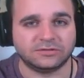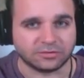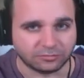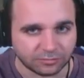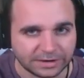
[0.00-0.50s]
to
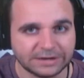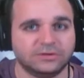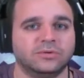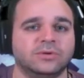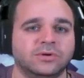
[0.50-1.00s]

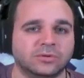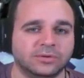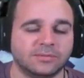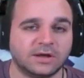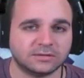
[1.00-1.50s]
redo it all. You
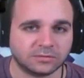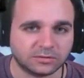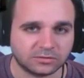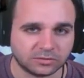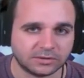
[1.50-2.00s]
might as well
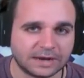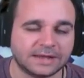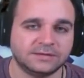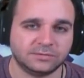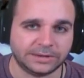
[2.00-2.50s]
do it
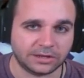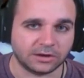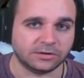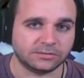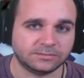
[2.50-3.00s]
as we
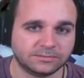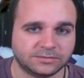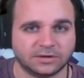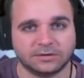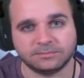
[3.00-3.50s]
go.
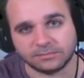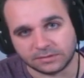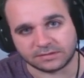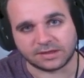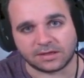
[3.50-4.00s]
So
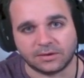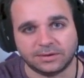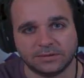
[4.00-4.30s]
let's get going.